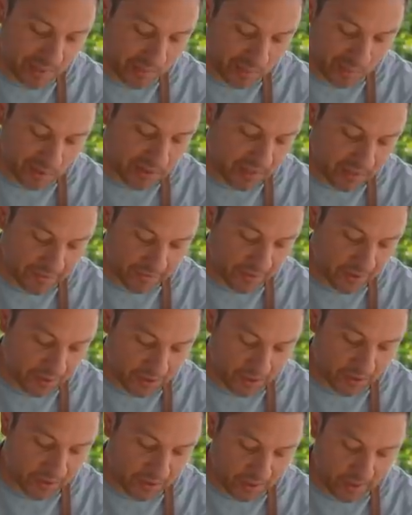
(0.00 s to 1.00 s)
bit more
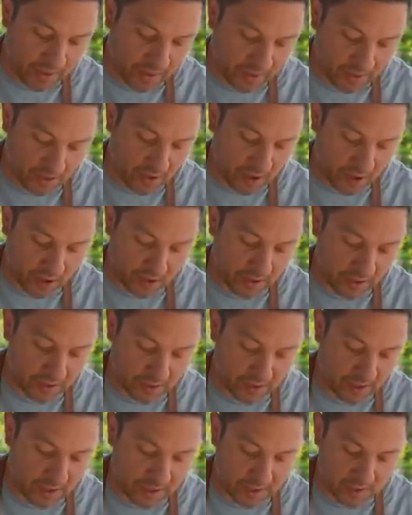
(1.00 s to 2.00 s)
difficult than the garlic
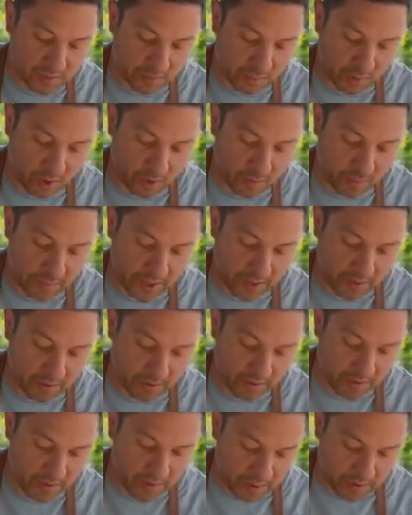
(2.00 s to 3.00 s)
to get its pulp
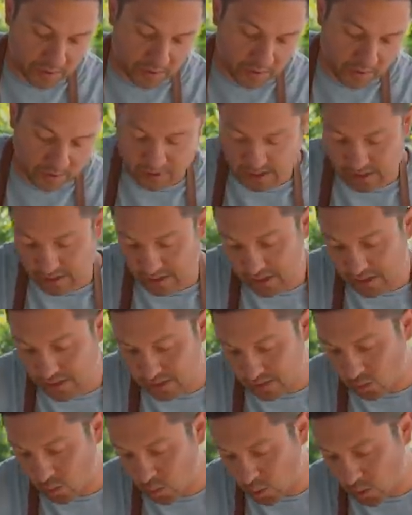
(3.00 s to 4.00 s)
out, but still
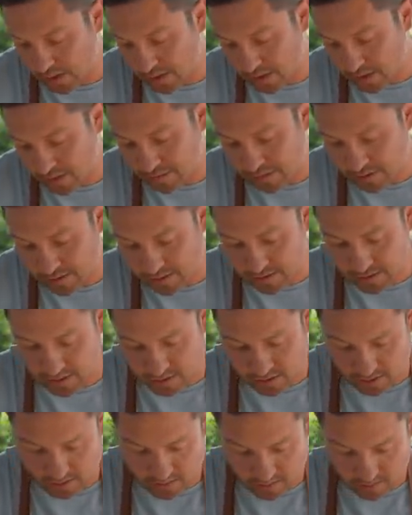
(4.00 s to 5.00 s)
nonetheless worth it for
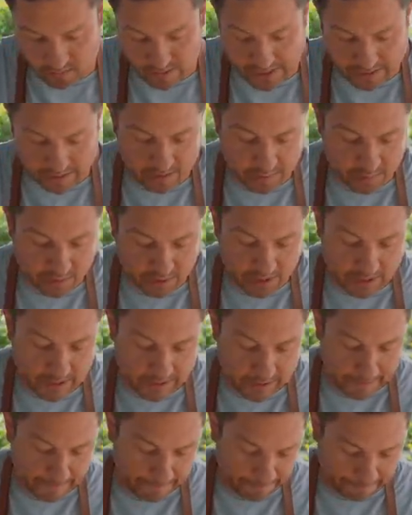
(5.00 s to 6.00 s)
this recipe
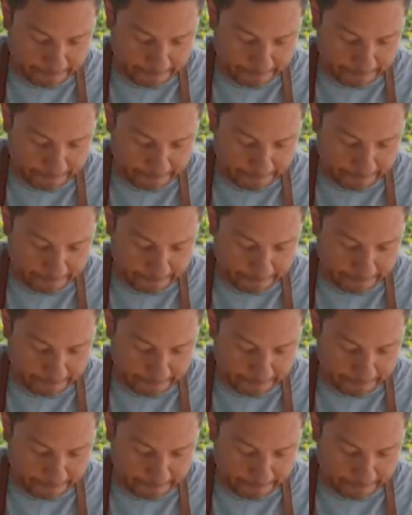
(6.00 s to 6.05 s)
here.